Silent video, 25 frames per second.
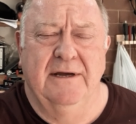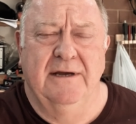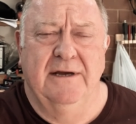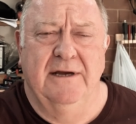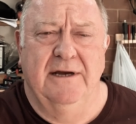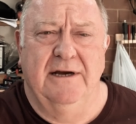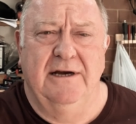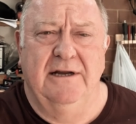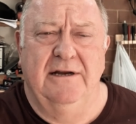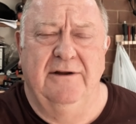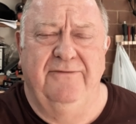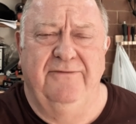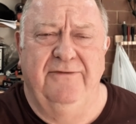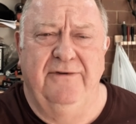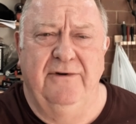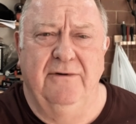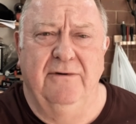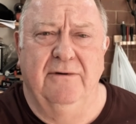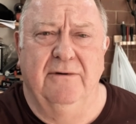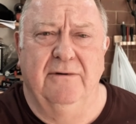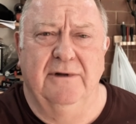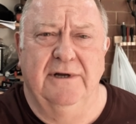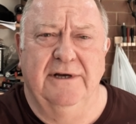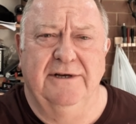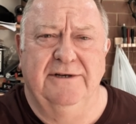And a
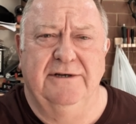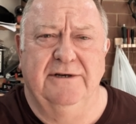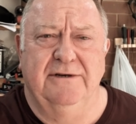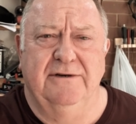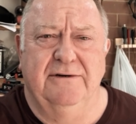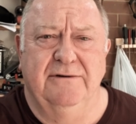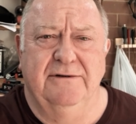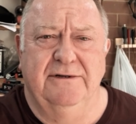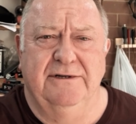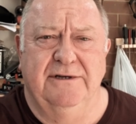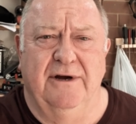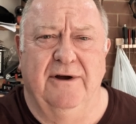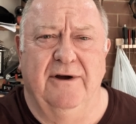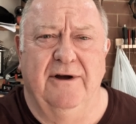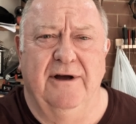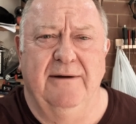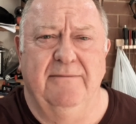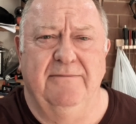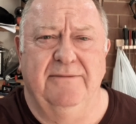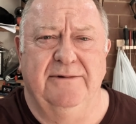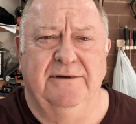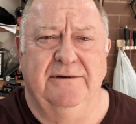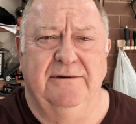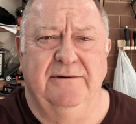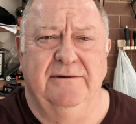funeral is a good
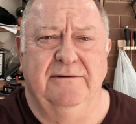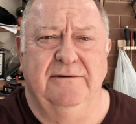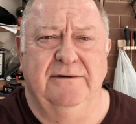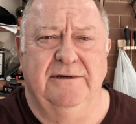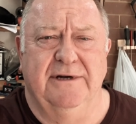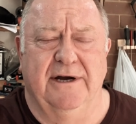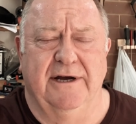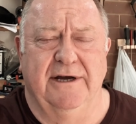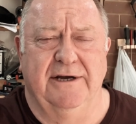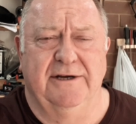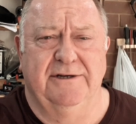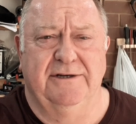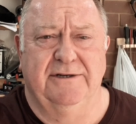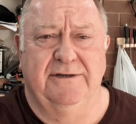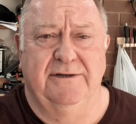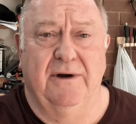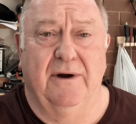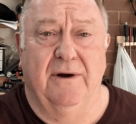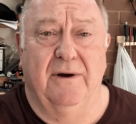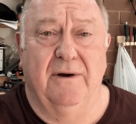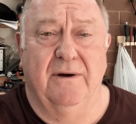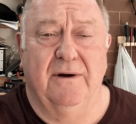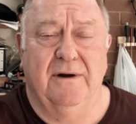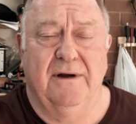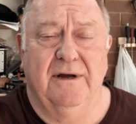time to take
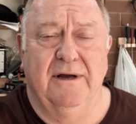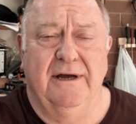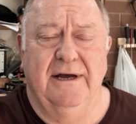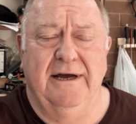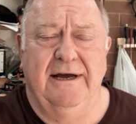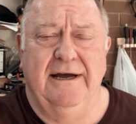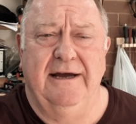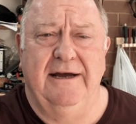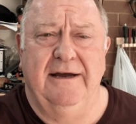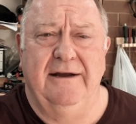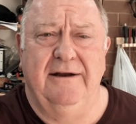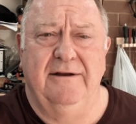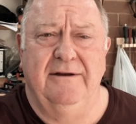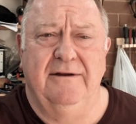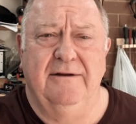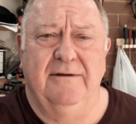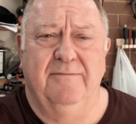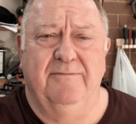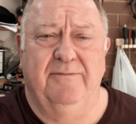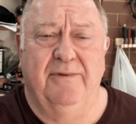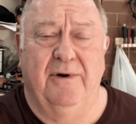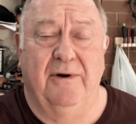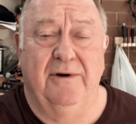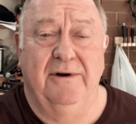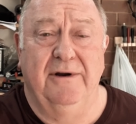stock and
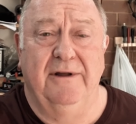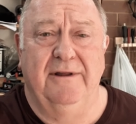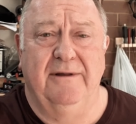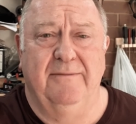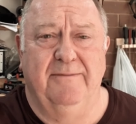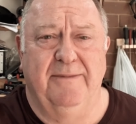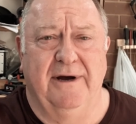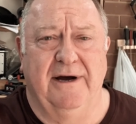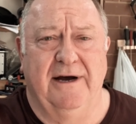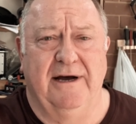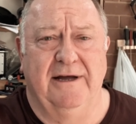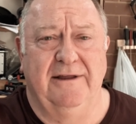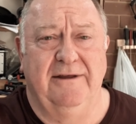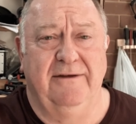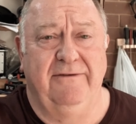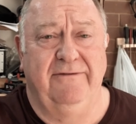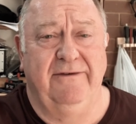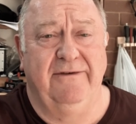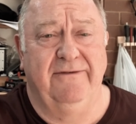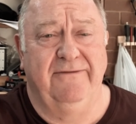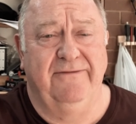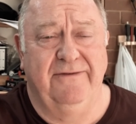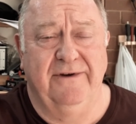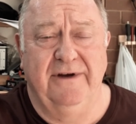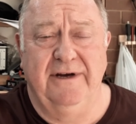ponder the path of
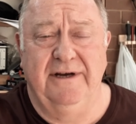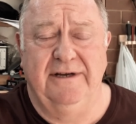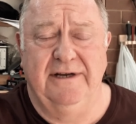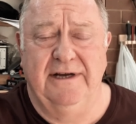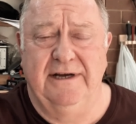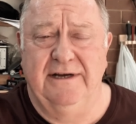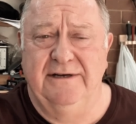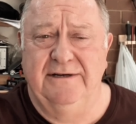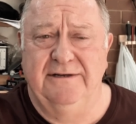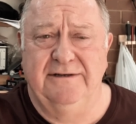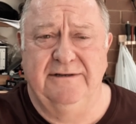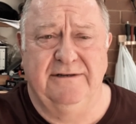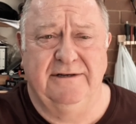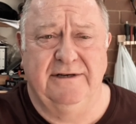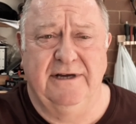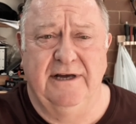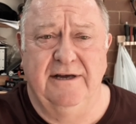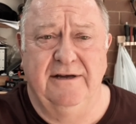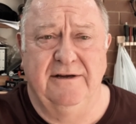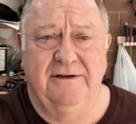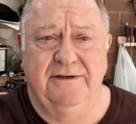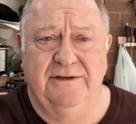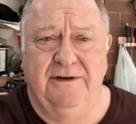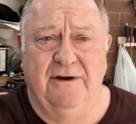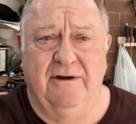your feet, as
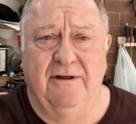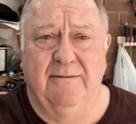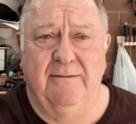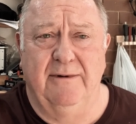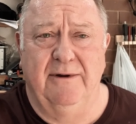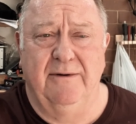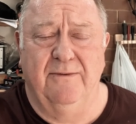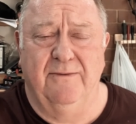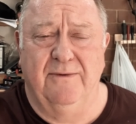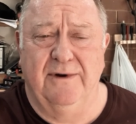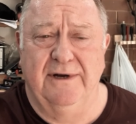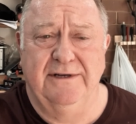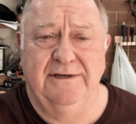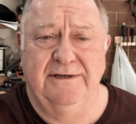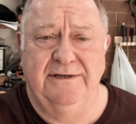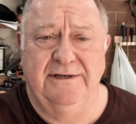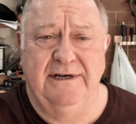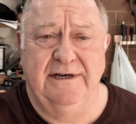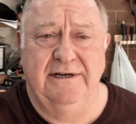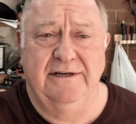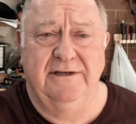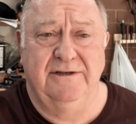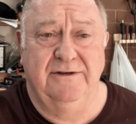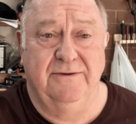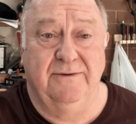King Solomon once
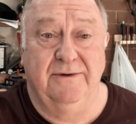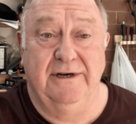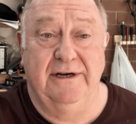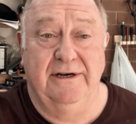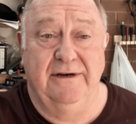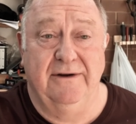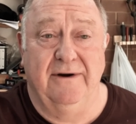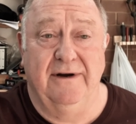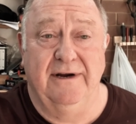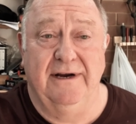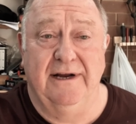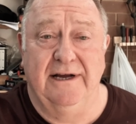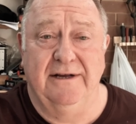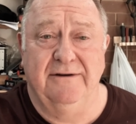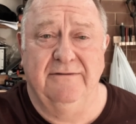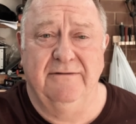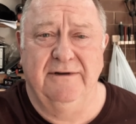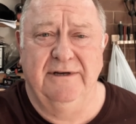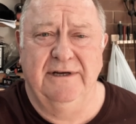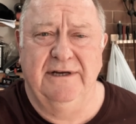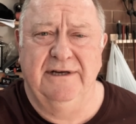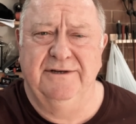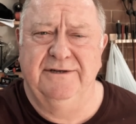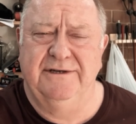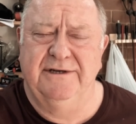said 2,900
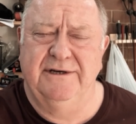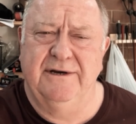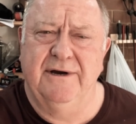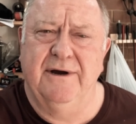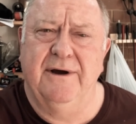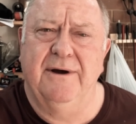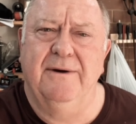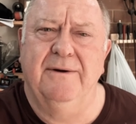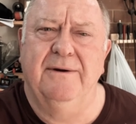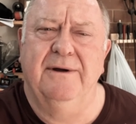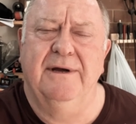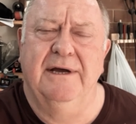years ago.